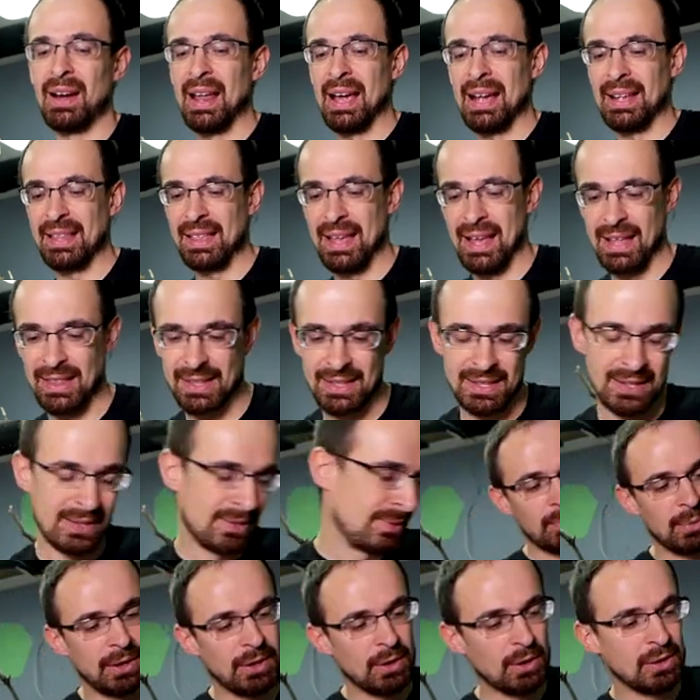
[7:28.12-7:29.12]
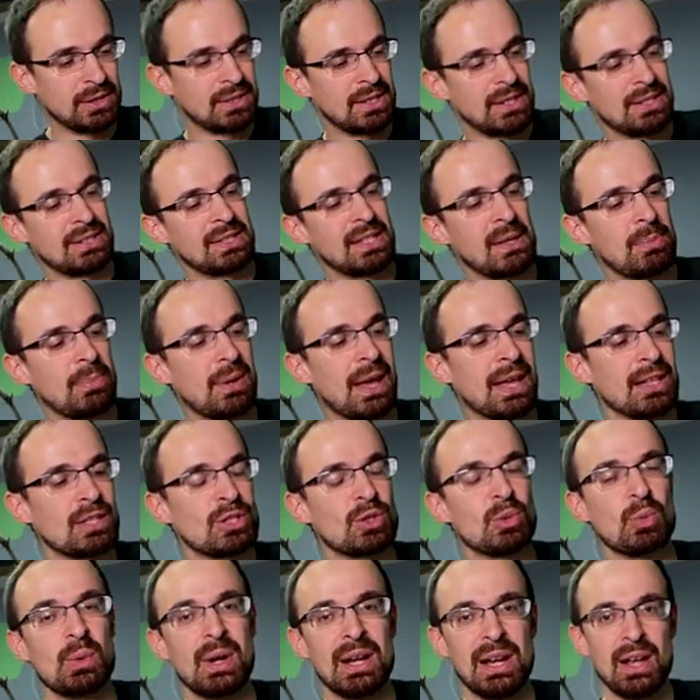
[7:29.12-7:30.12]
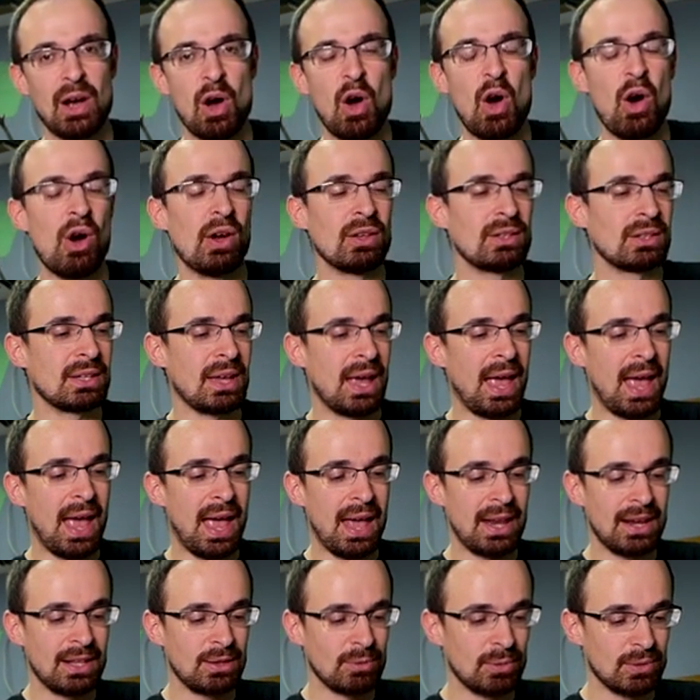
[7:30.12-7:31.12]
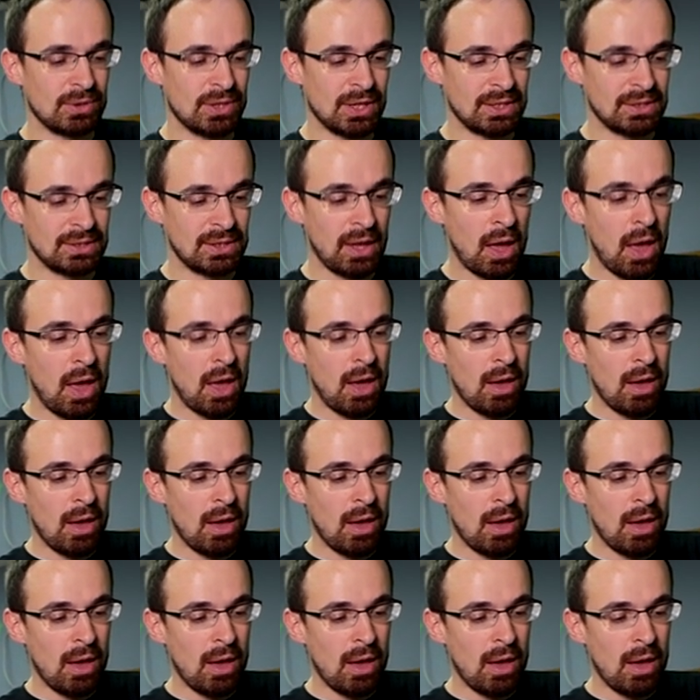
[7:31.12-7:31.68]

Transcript: like that, because this tip gets really hot and it will just